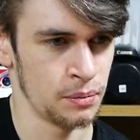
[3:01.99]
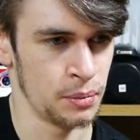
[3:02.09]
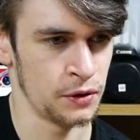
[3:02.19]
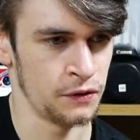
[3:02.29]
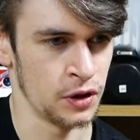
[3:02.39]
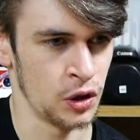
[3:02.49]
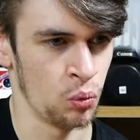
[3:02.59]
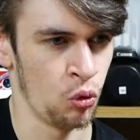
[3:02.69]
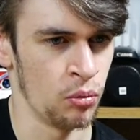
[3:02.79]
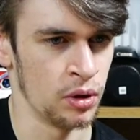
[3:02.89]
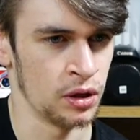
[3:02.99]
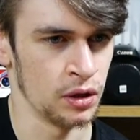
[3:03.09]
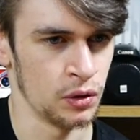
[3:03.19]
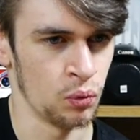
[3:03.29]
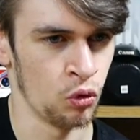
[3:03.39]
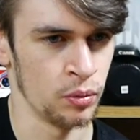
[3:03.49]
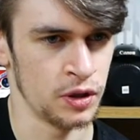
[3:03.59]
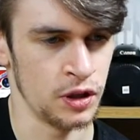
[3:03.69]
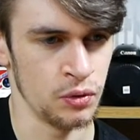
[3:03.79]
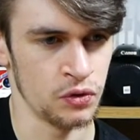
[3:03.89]
bit of a warmer
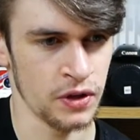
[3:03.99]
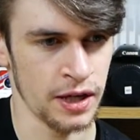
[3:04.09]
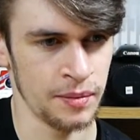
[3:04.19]
hue to that